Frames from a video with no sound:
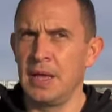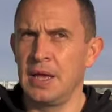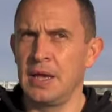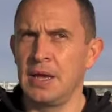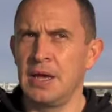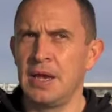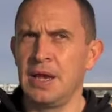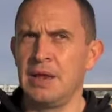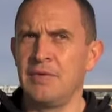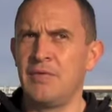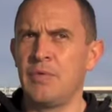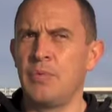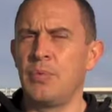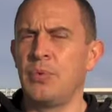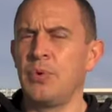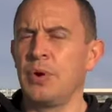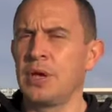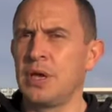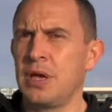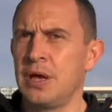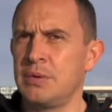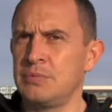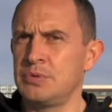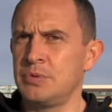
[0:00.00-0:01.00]
And Clever Boy
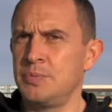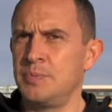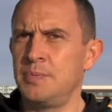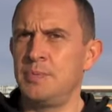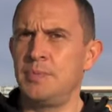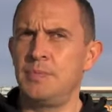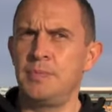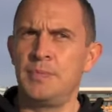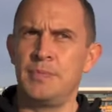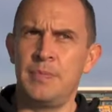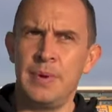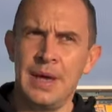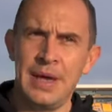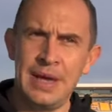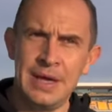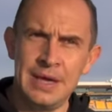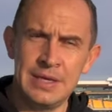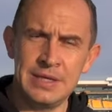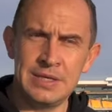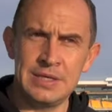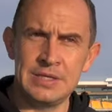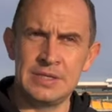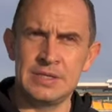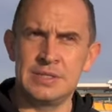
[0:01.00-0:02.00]
comes back a
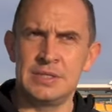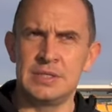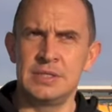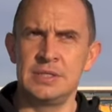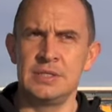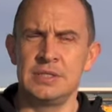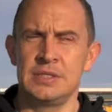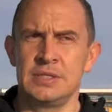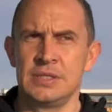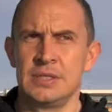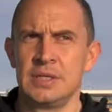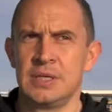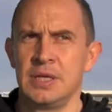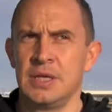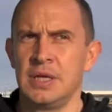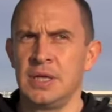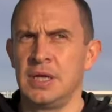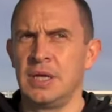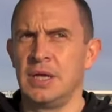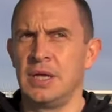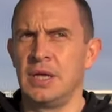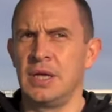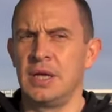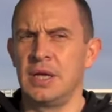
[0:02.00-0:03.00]
distance
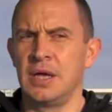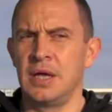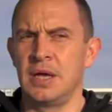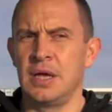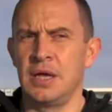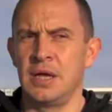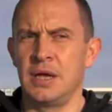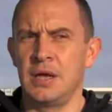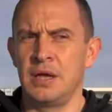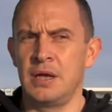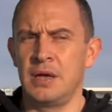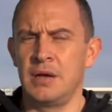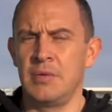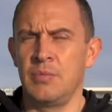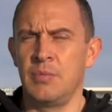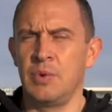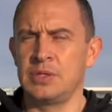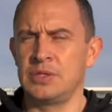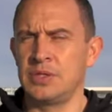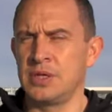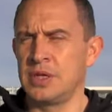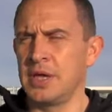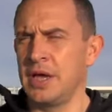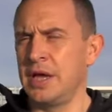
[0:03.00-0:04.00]
um,
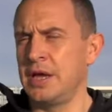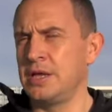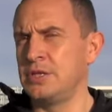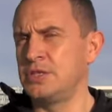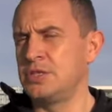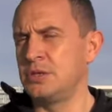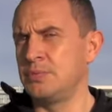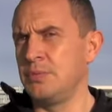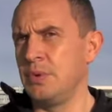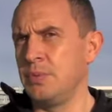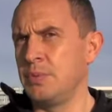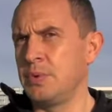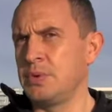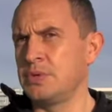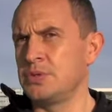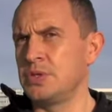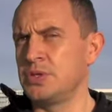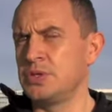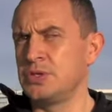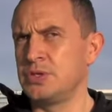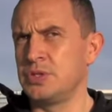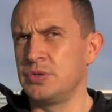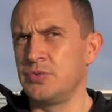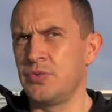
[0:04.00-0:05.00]
once again, simply because
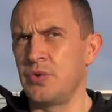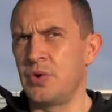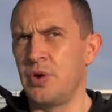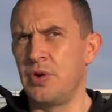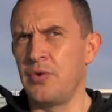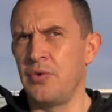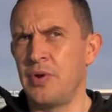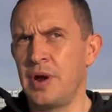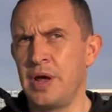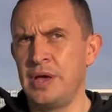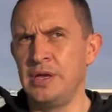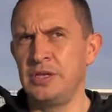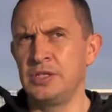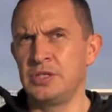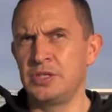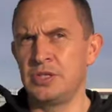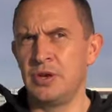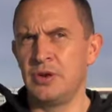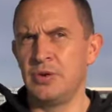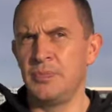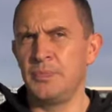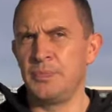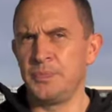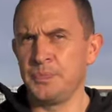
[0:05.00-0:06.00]
it's the right race.
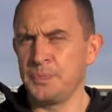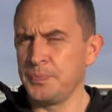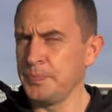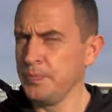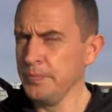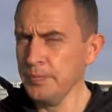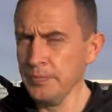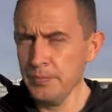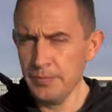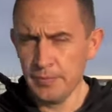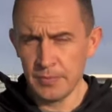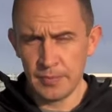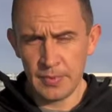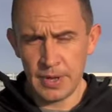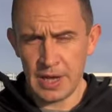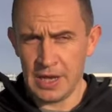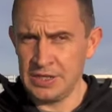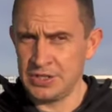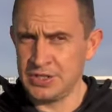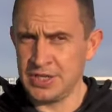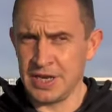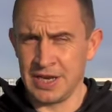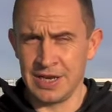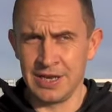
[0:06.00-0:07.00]
So
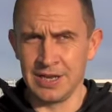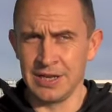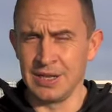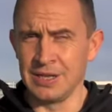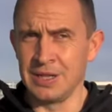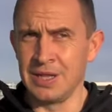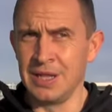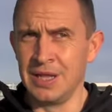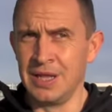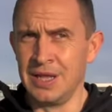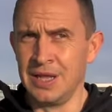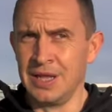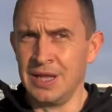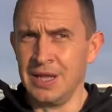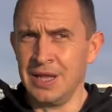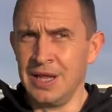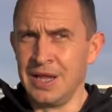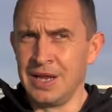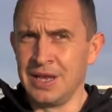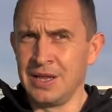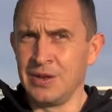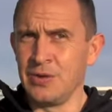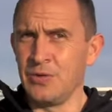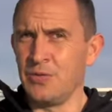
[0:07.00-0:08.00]
he's done little
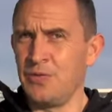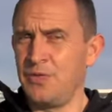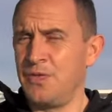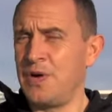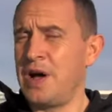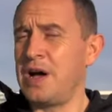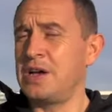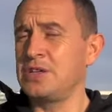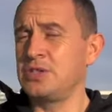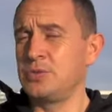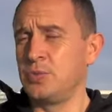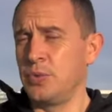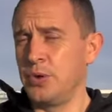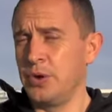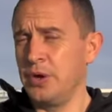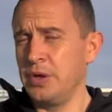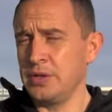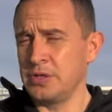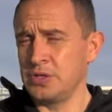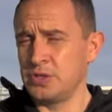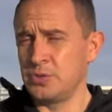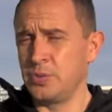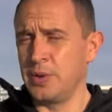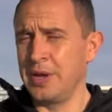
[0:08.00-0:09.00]
little fast work
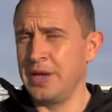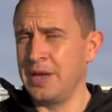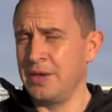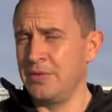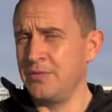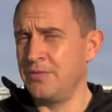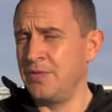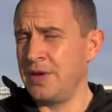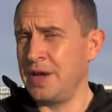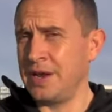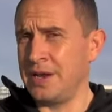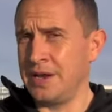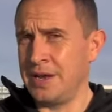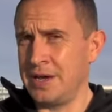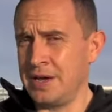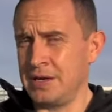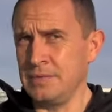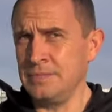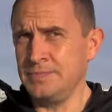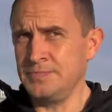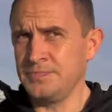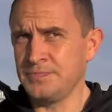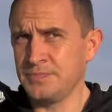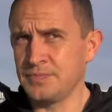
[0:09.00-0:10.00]
this week, in fact,
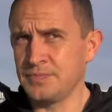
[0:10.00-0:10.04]
none.